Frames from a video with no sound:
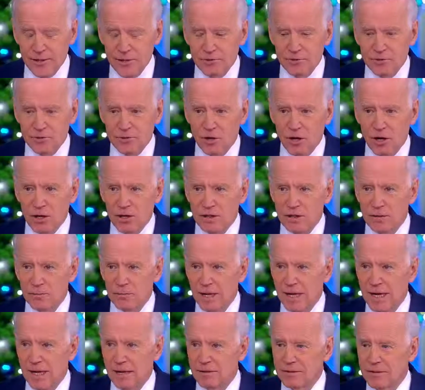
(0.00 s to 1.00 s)
you talked
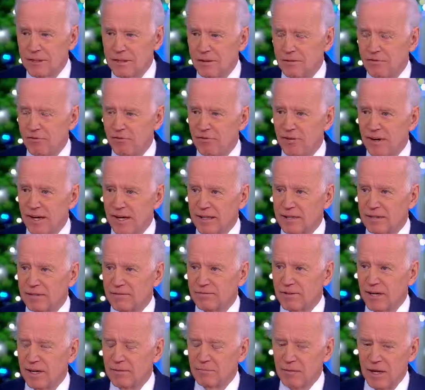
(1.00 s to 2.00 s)
about, in effect,
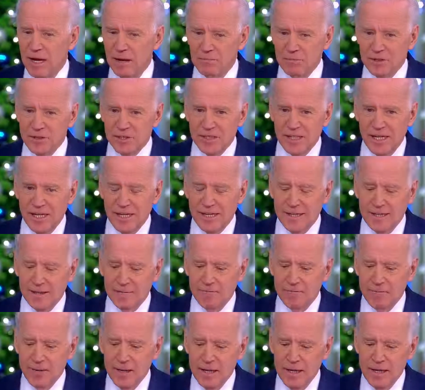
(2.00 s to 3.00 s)
if I'm not
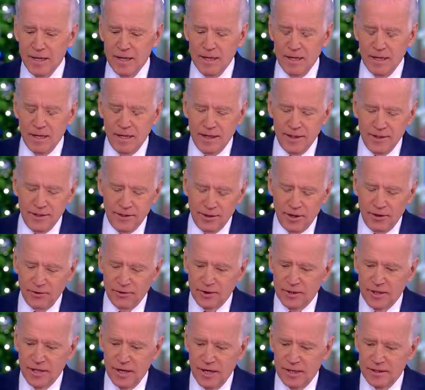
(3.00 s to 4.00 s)
mistaken, in
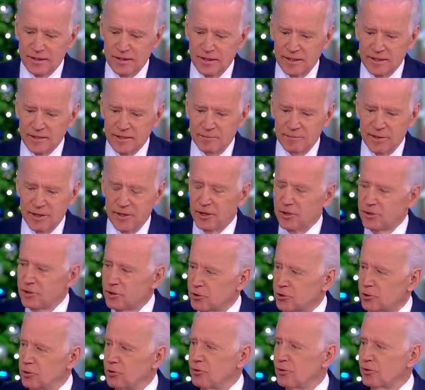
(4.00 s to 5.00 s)
another context, about our
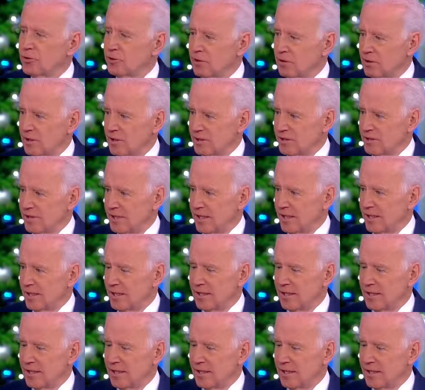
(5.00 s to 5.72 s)
children are listening.